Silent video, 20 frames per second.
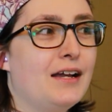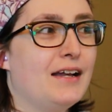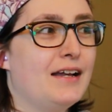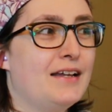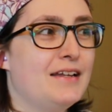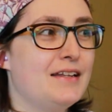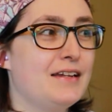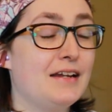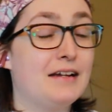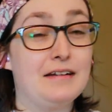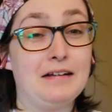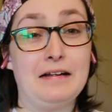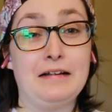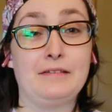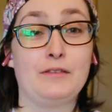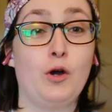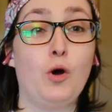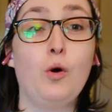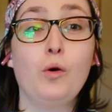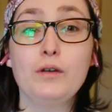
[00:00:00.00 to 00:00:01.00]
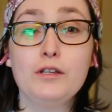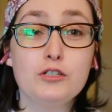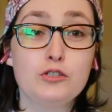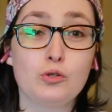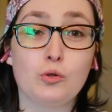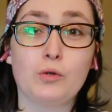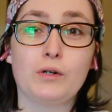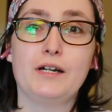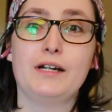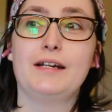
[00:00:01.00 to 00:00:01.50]
And the only
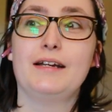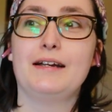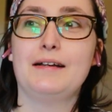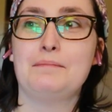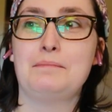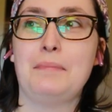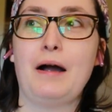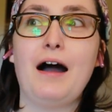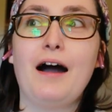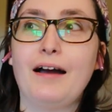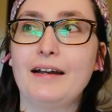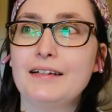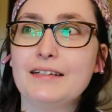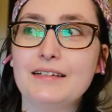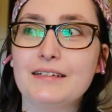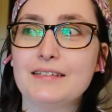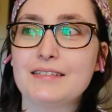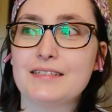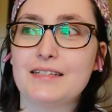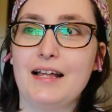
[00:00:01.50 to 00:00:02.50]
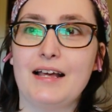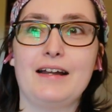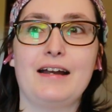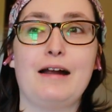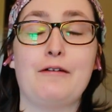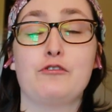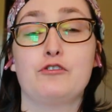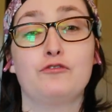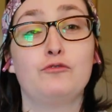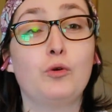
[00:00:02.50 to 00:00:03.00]
story behind it is that
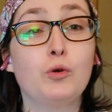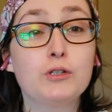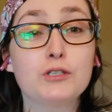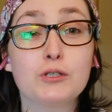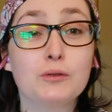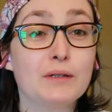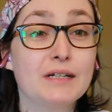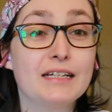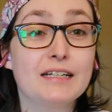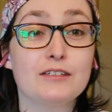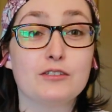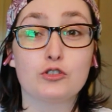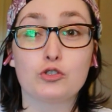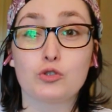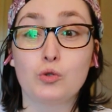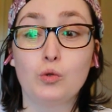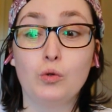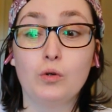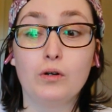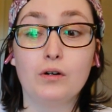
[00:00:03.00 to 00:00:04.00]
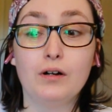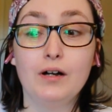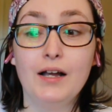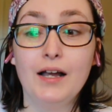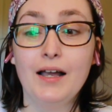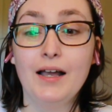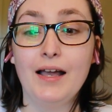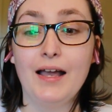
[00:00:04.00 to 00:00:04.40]
I was forced to read school